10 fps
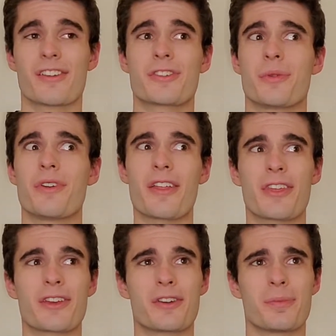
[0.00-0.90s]
So
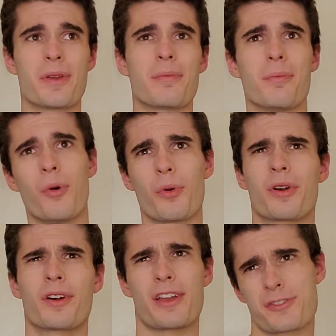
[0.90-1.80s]
nothing could be
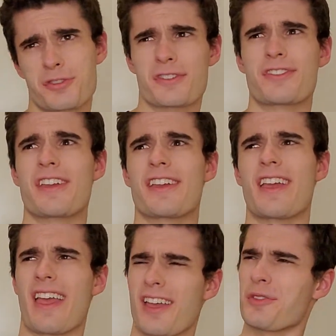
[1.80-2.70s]
more interesting
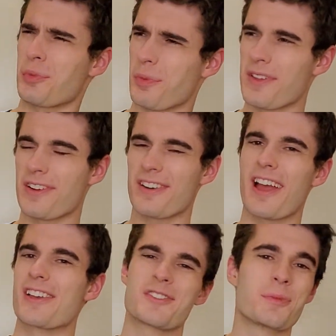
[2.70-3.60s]
and weird
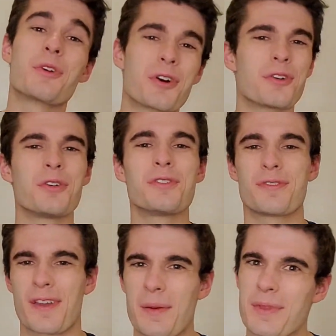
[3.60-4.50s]
as some good old
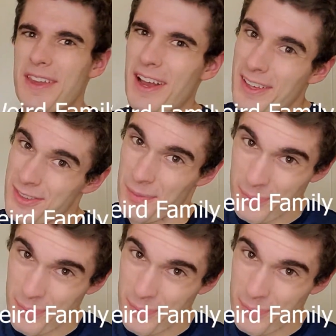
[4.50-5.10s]
family gossip.